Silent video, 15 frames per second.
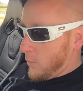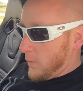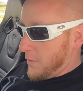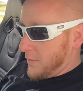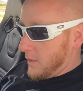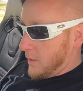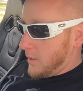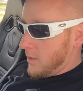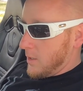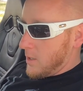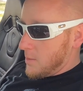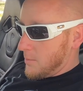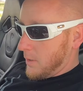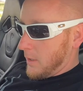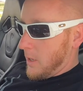with the
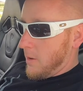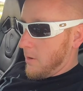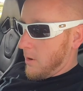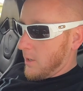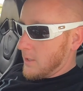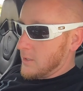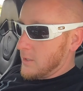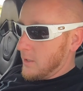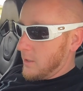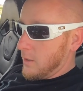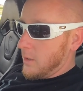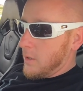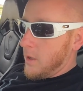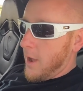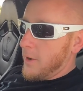McLeod RXT.
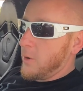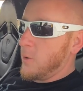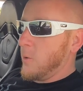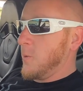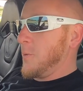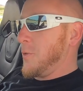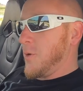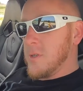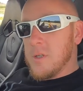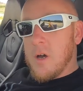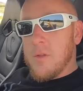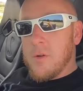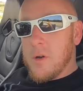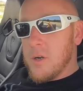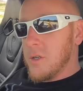I know there's other